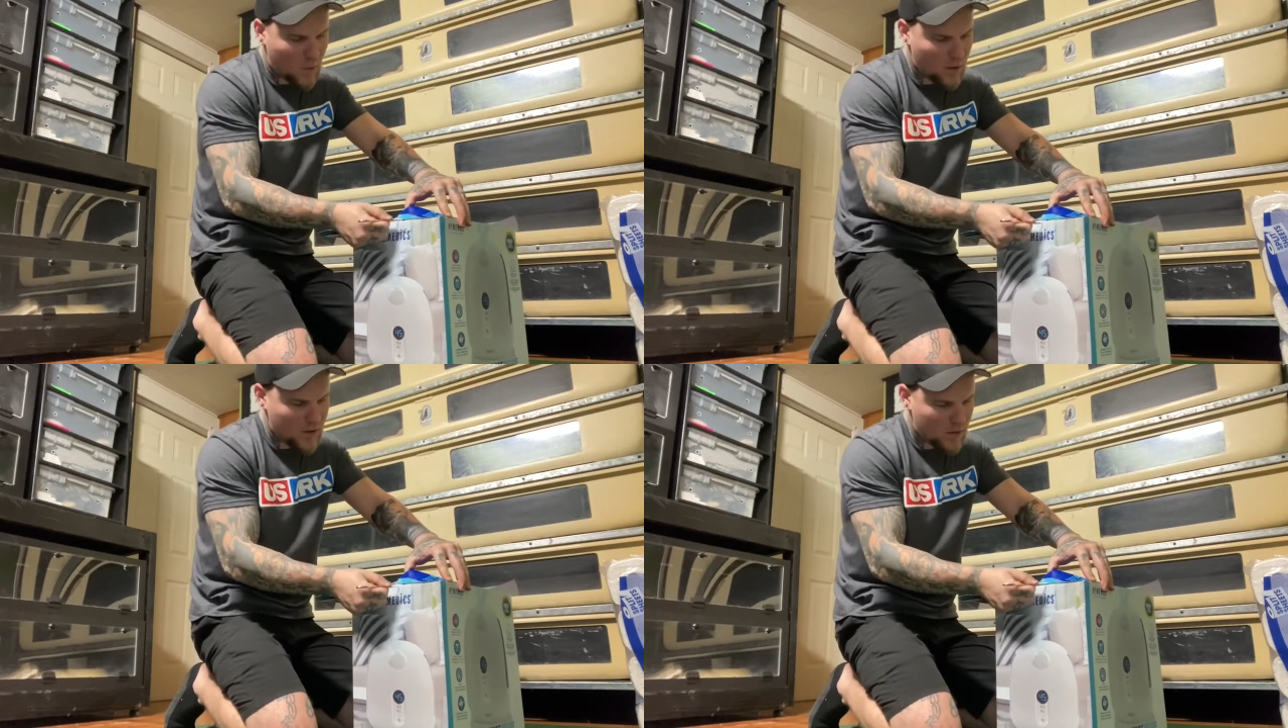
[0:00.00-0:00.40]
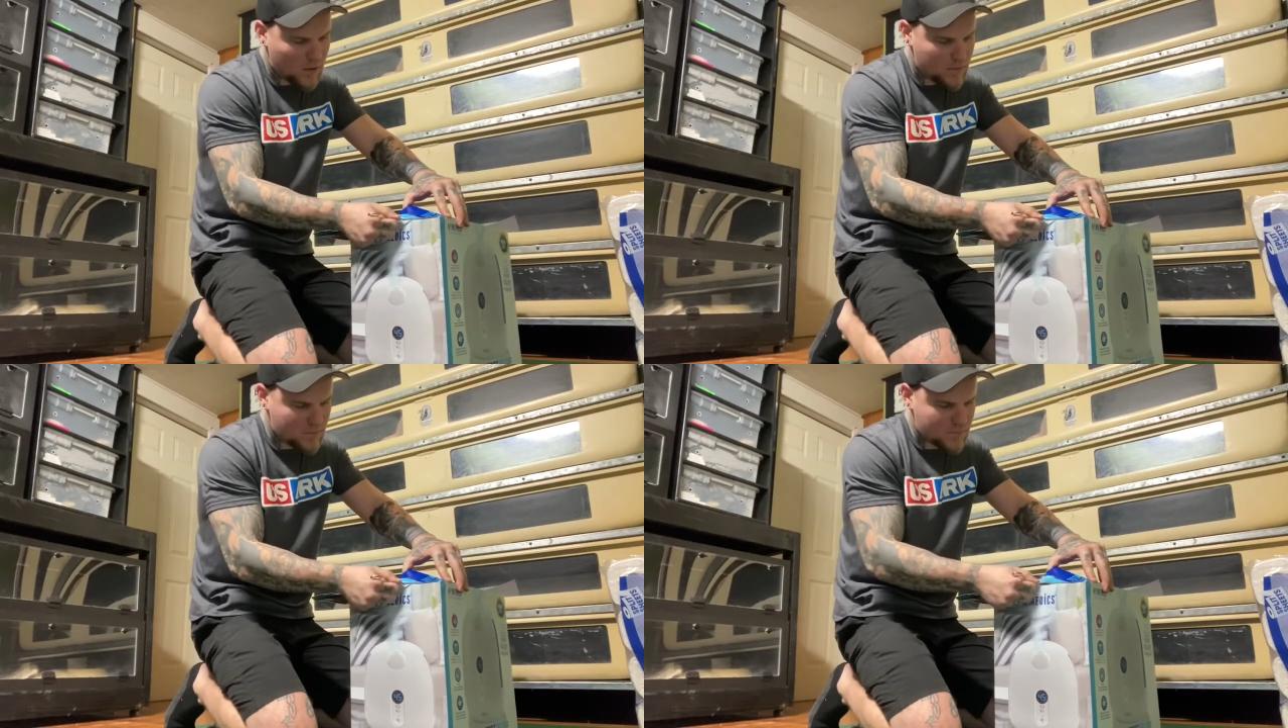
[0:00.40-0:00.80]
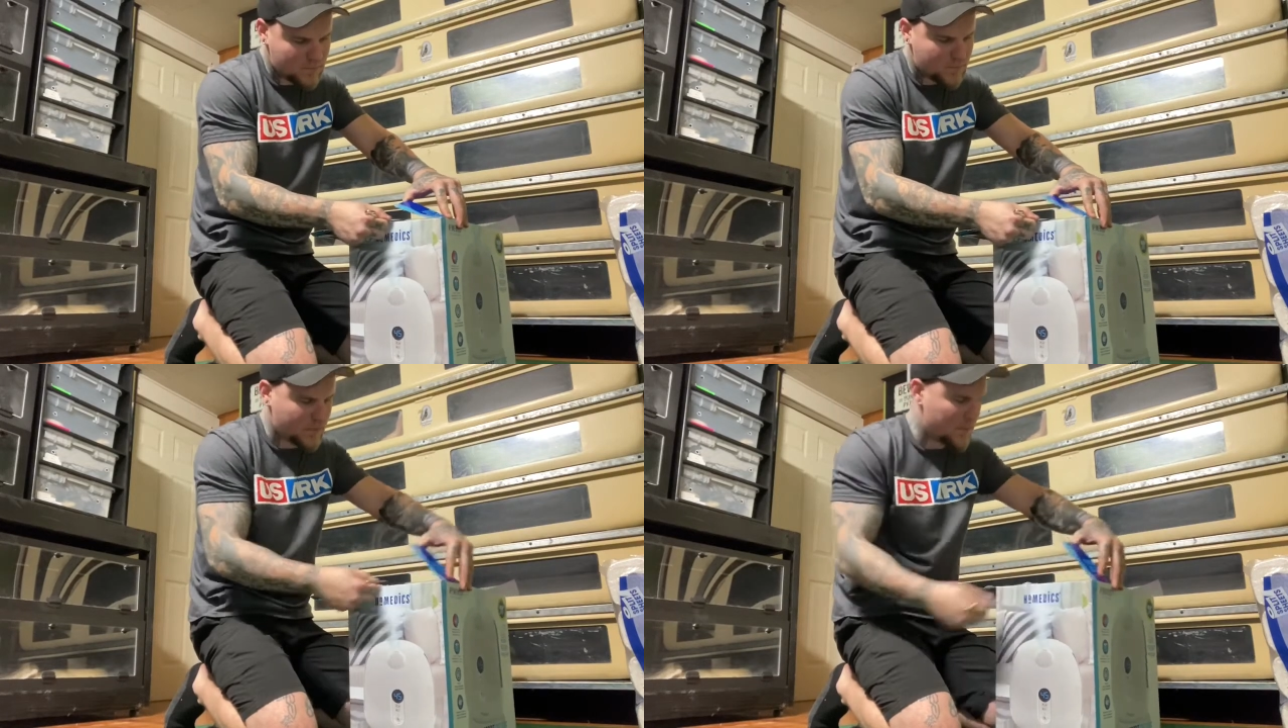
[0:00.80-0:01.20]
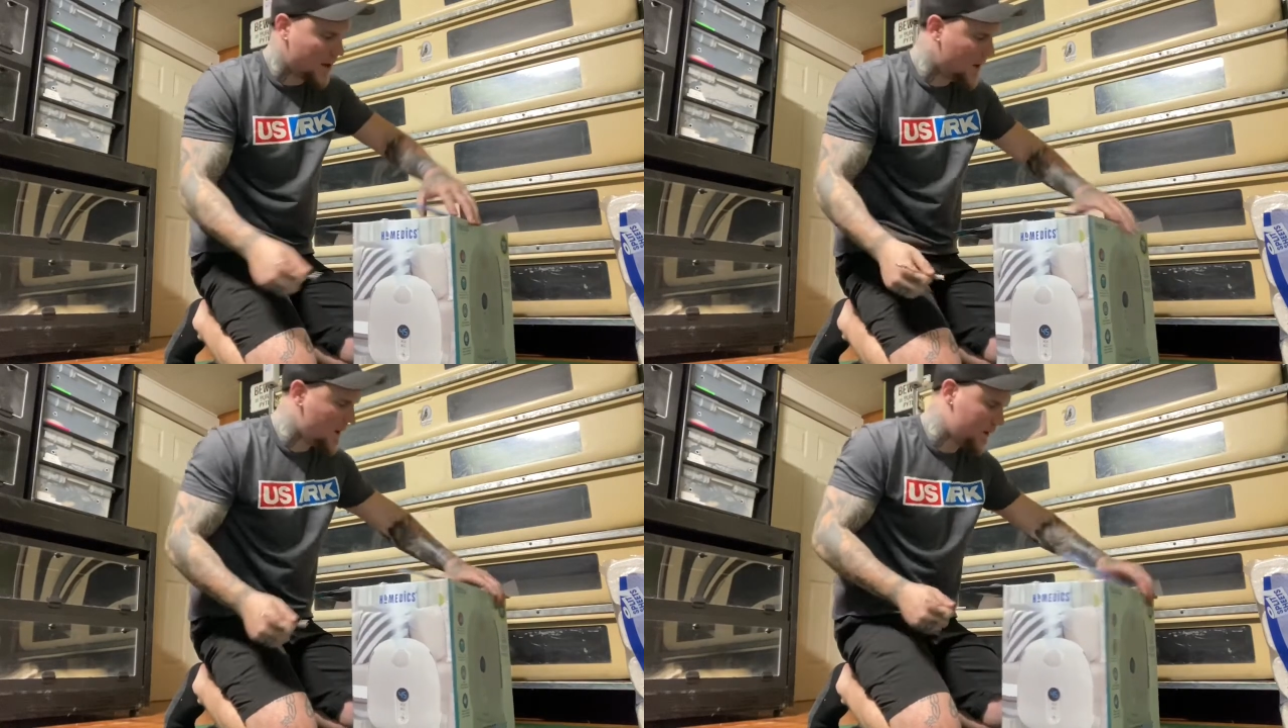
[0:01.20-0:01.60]
oil for my
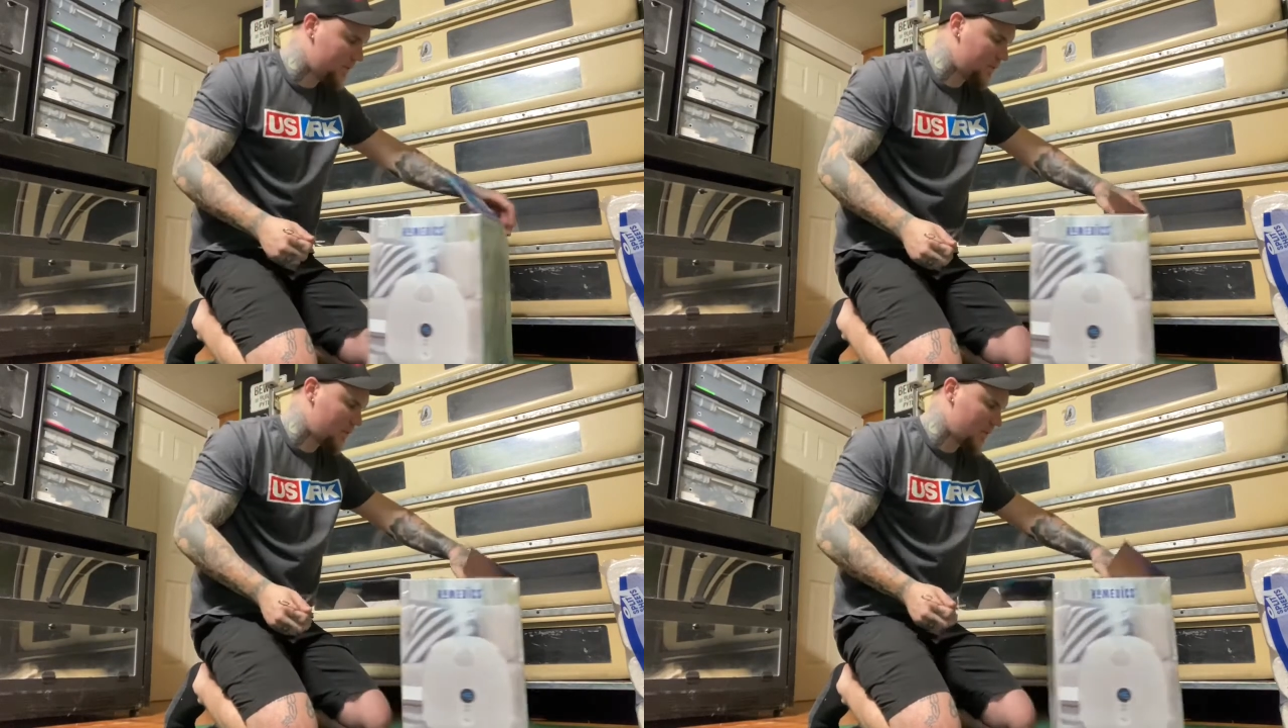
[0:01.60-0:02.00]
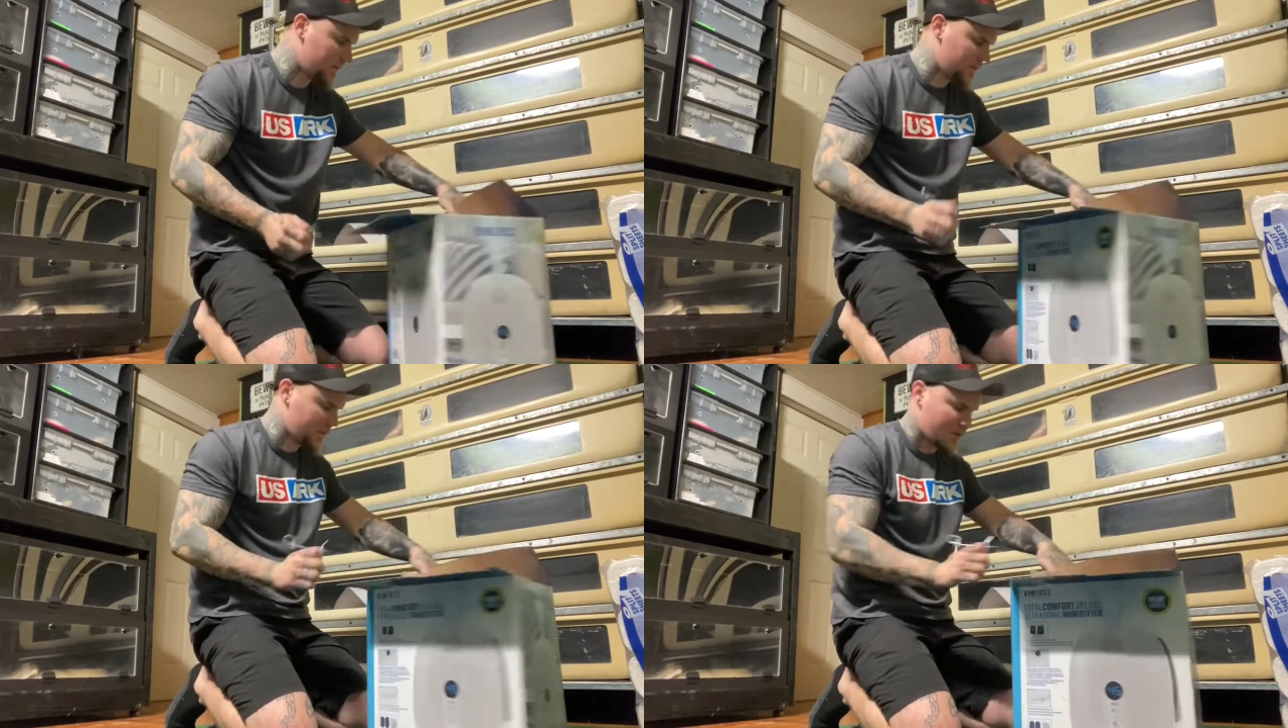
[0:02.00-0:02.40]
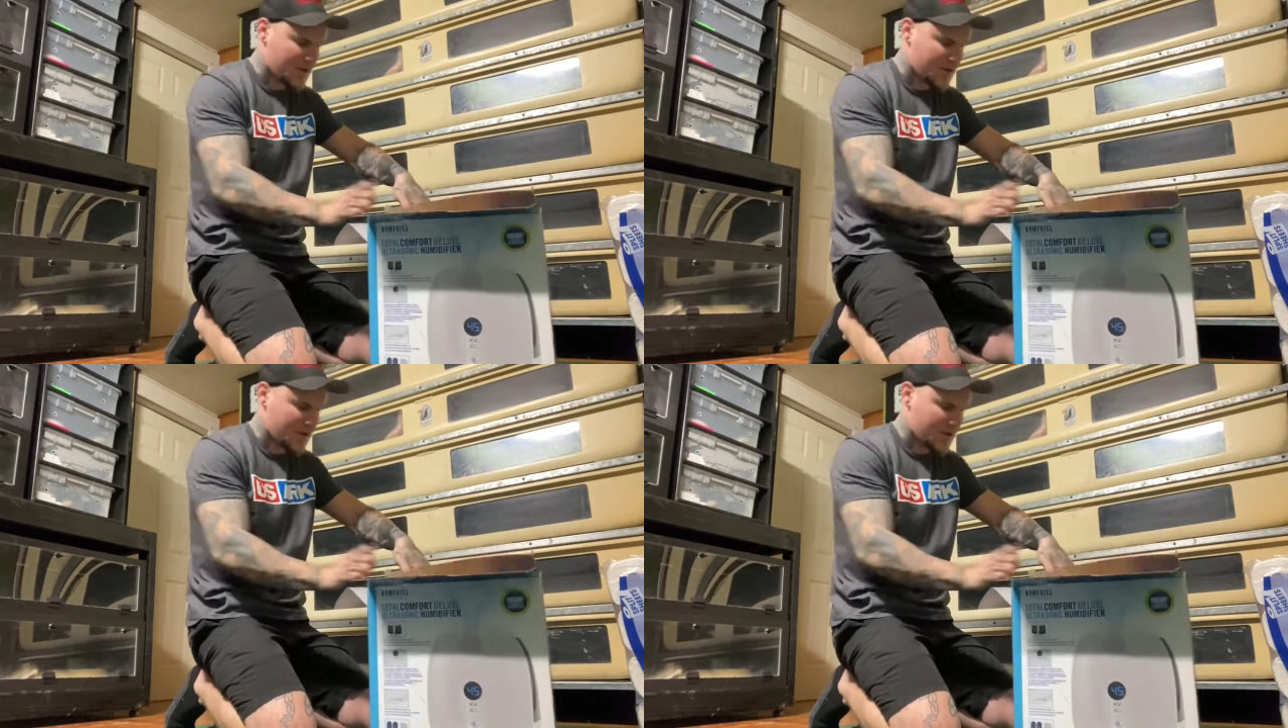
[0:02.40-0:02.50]
heating source.